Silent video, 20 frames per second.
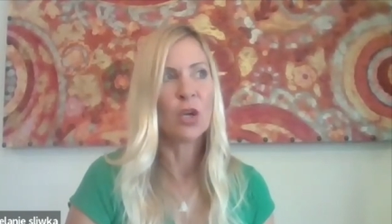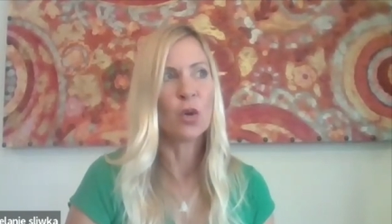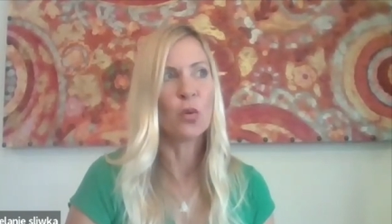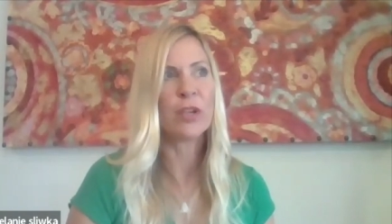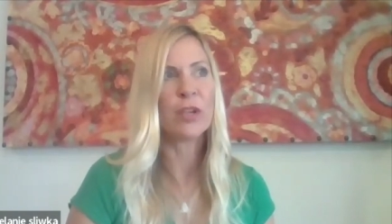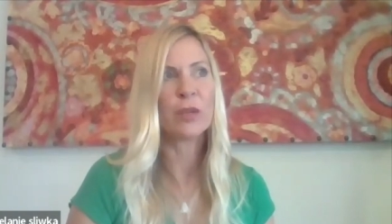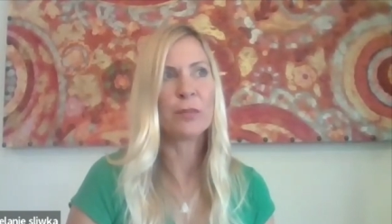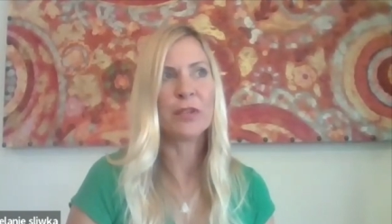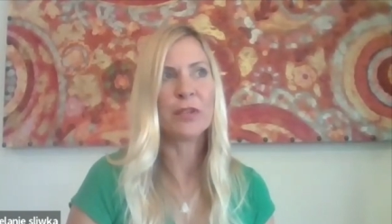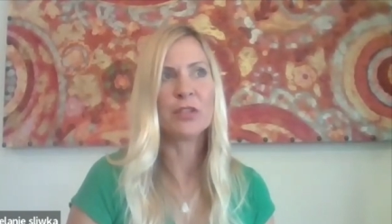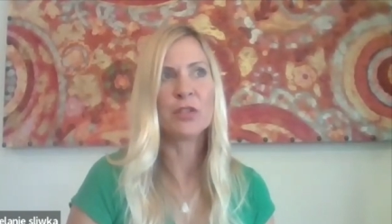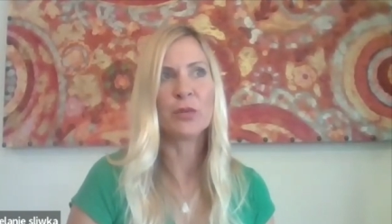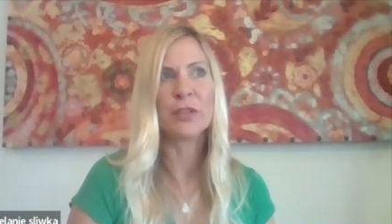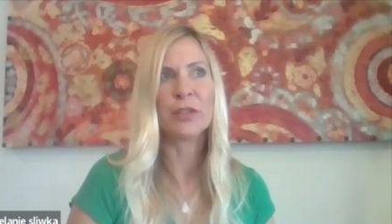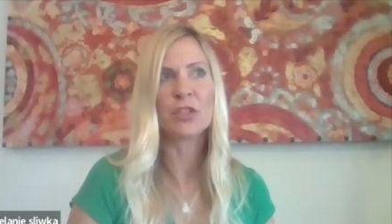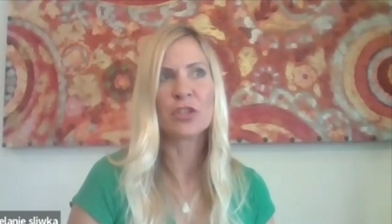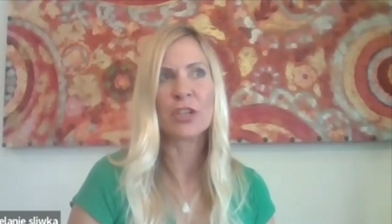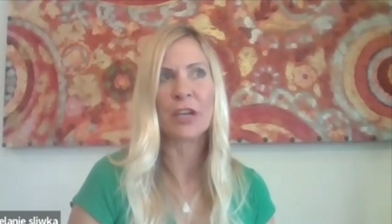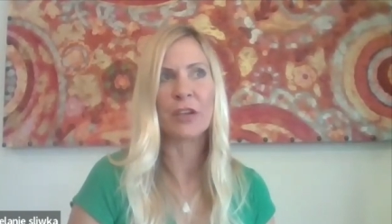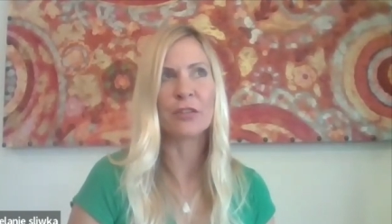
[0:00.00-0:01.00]
We had been
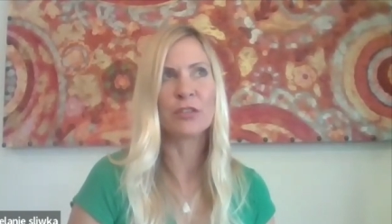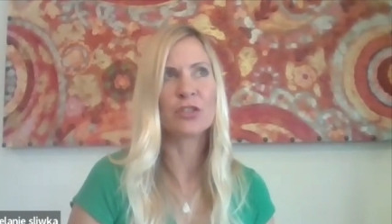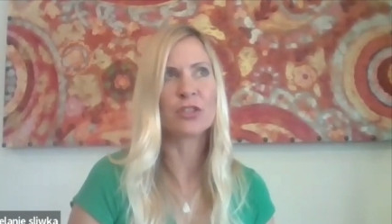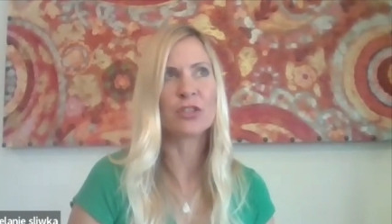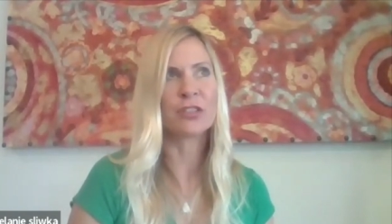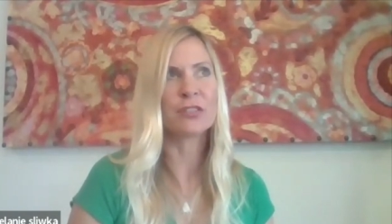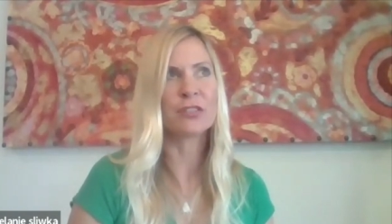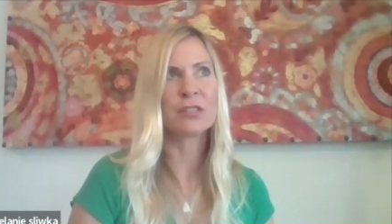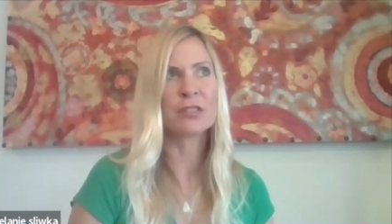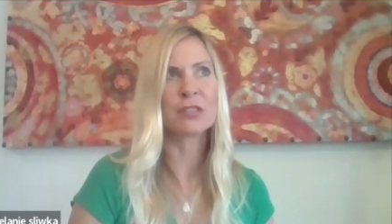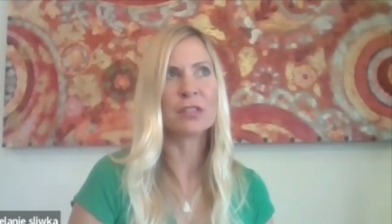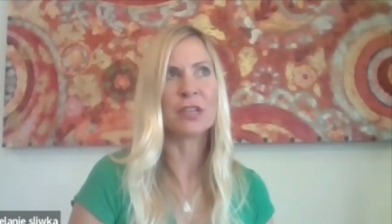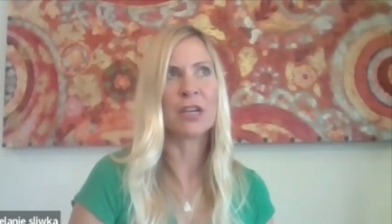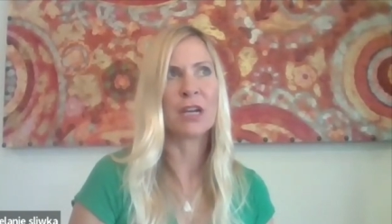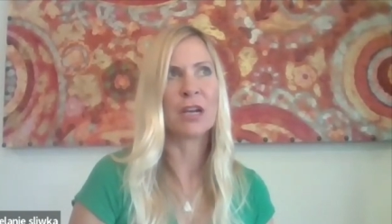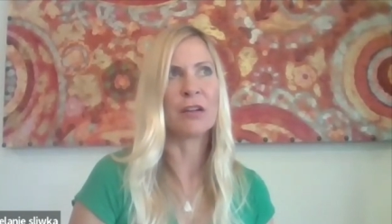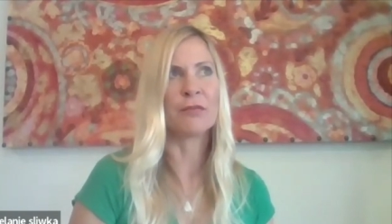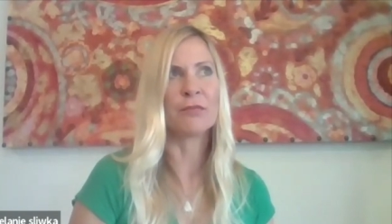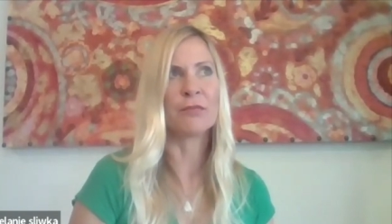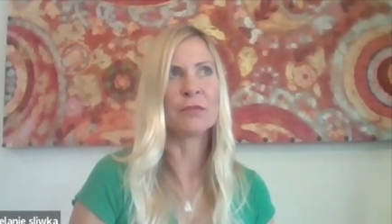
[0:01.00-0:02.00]
doing challenges,
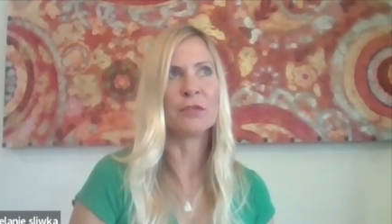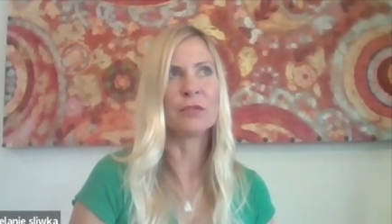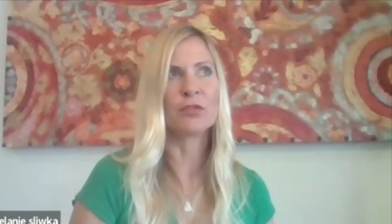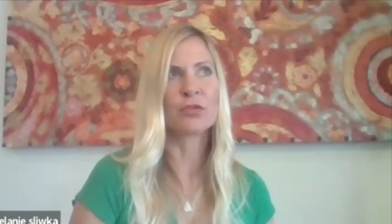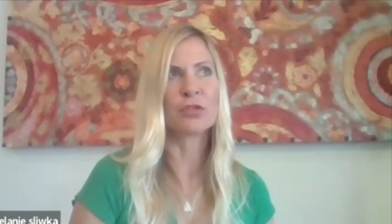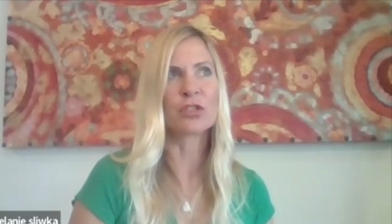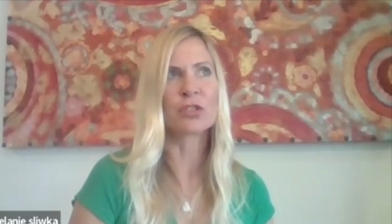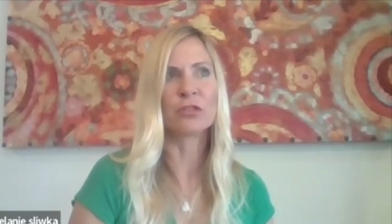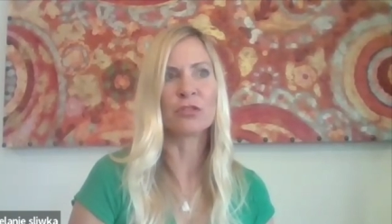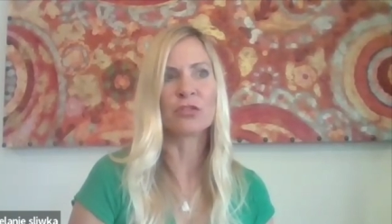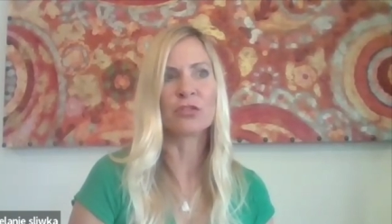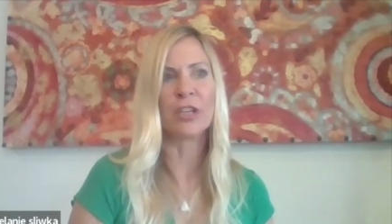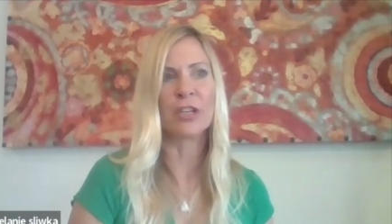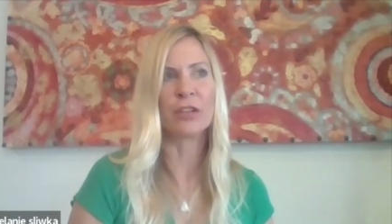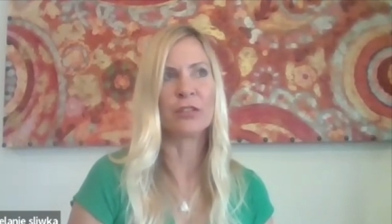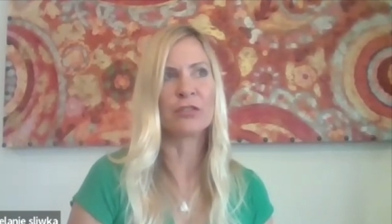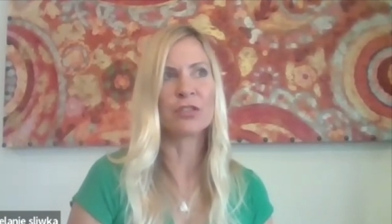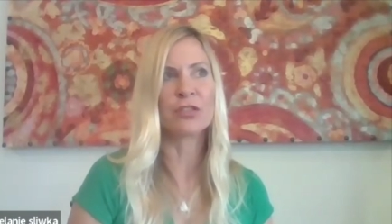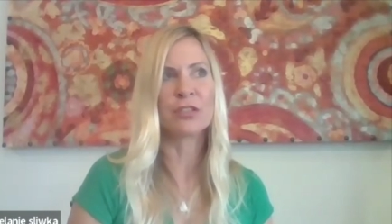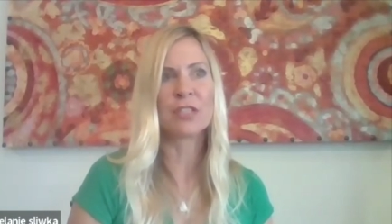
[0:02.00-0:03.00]
nutritional
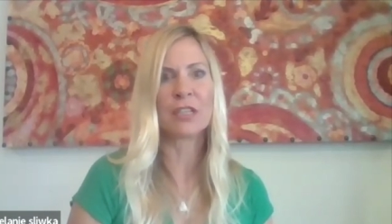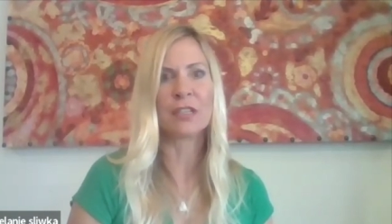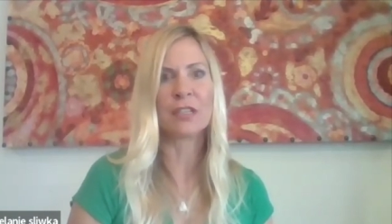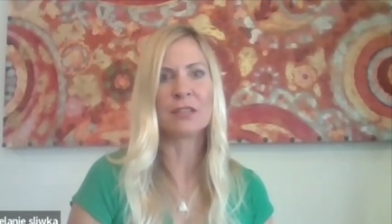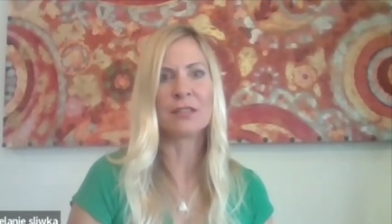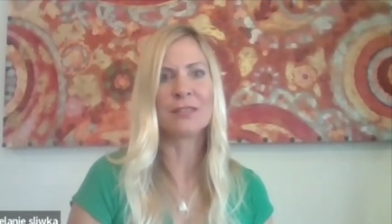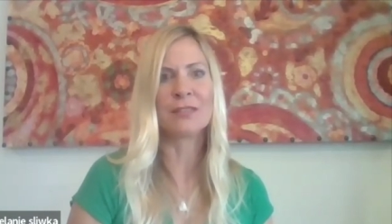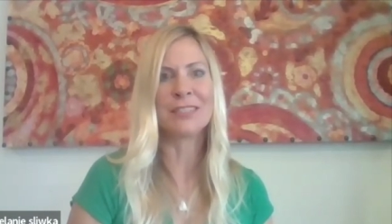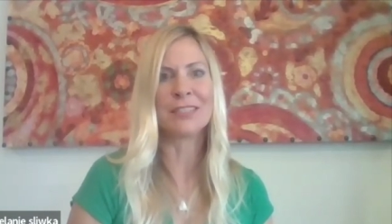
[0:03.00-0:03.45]
challenges that